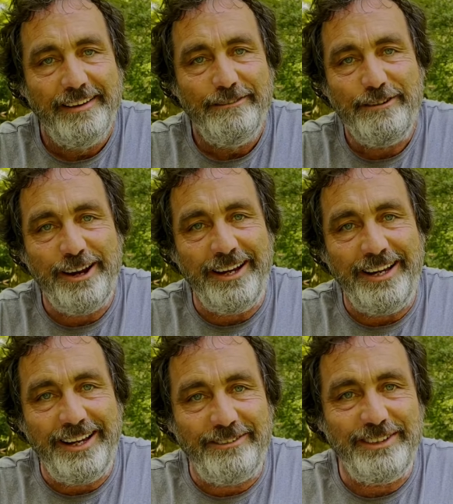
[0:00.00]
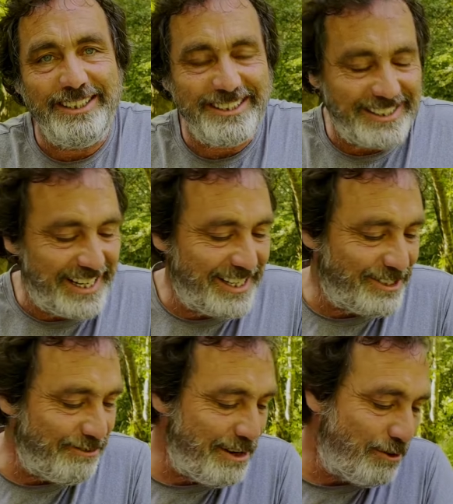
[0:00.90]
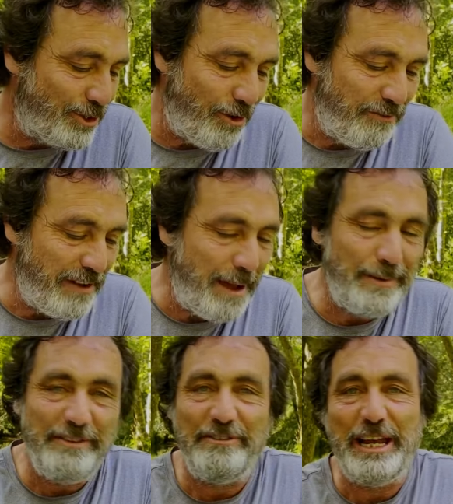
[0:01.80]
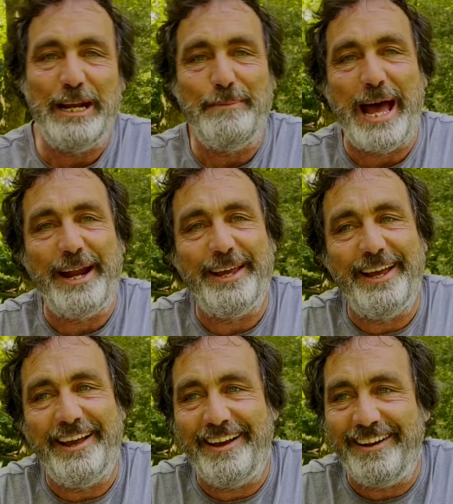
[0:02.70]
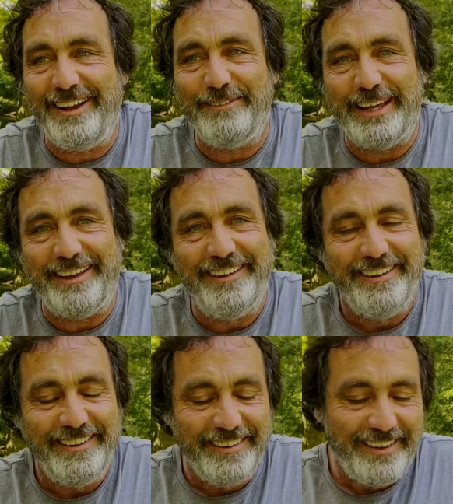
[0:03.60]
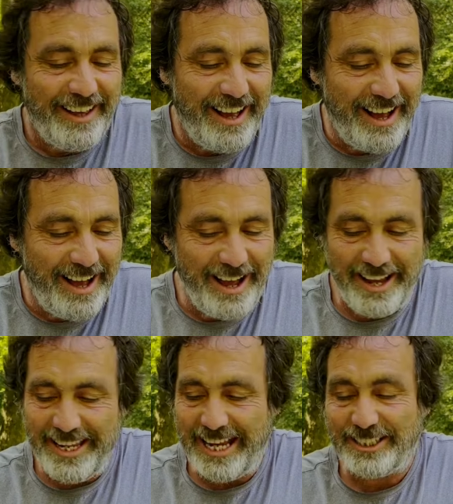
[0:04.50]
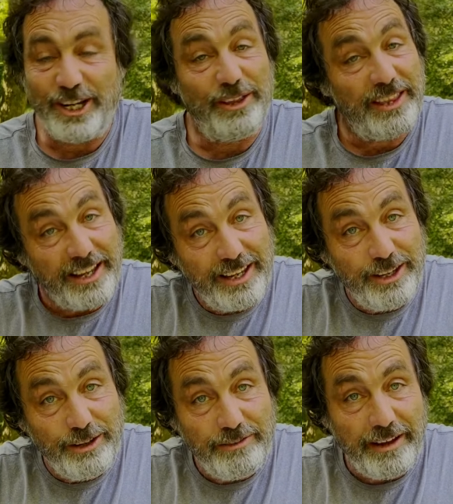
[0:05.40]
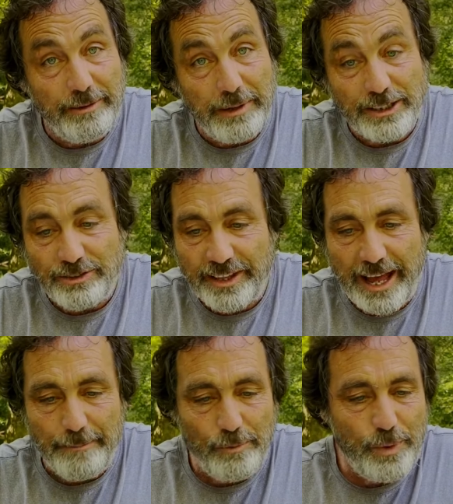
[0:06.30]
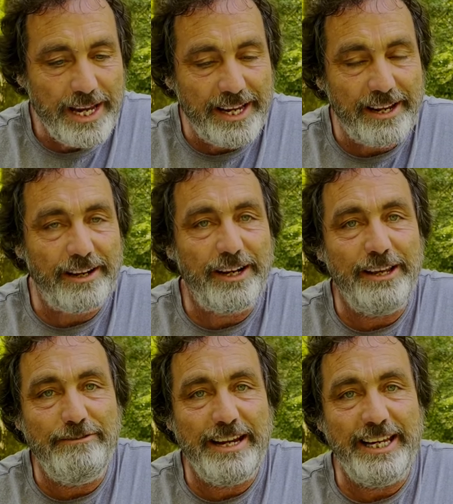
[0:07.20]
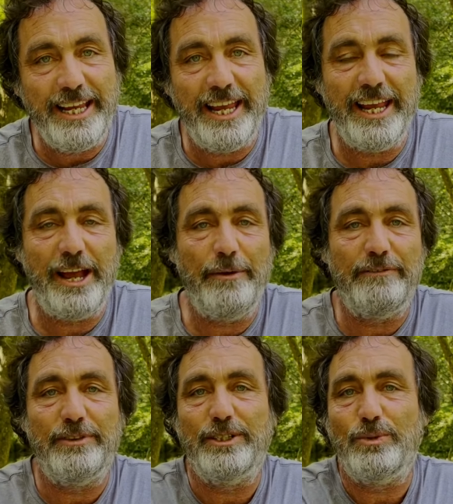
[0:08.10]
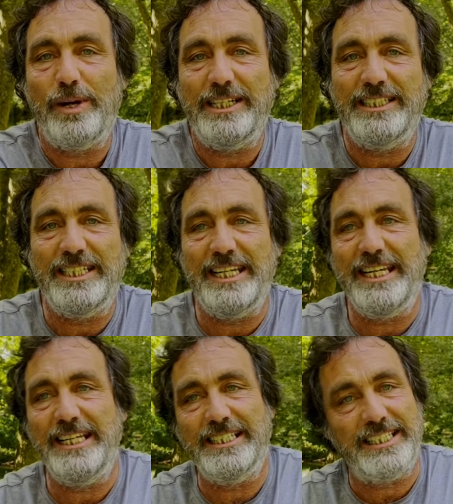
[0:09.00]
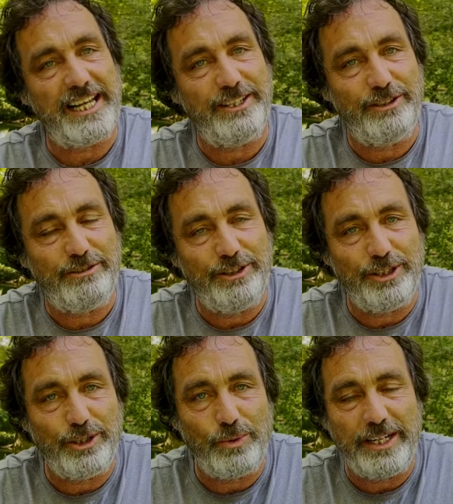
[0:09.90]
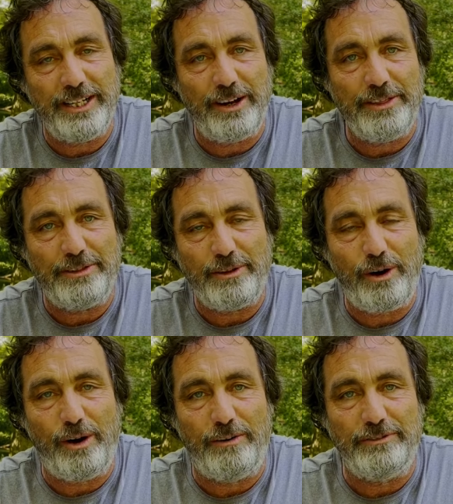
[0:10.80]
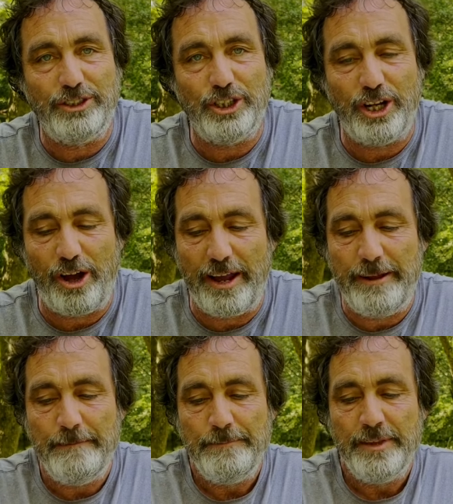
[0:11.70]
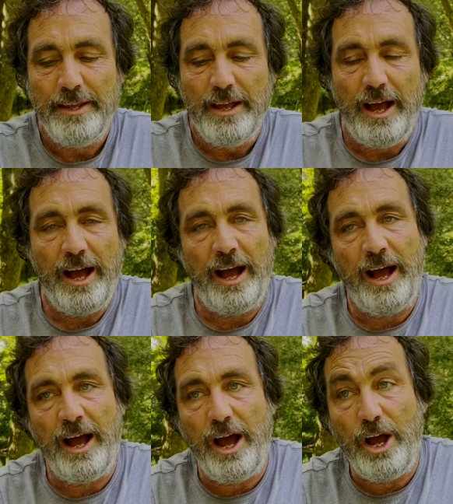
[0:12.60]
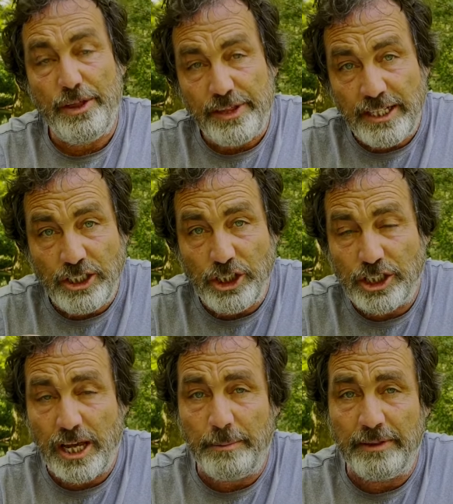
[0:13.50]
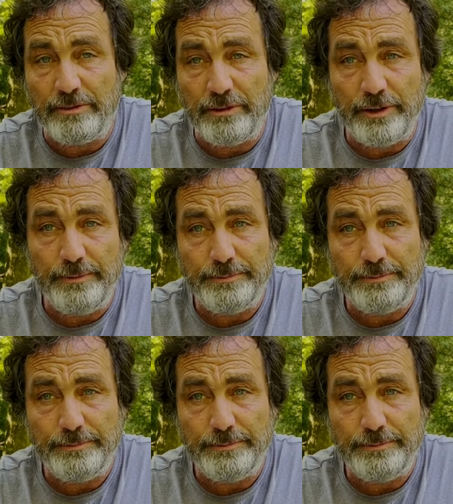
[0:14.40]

Really lovely to see. There's a real sort of family feel about it. I love it. So thanking you very much for that. Weekly reading here going from the 22nd through to the 29th of July. Earth energy is coming through.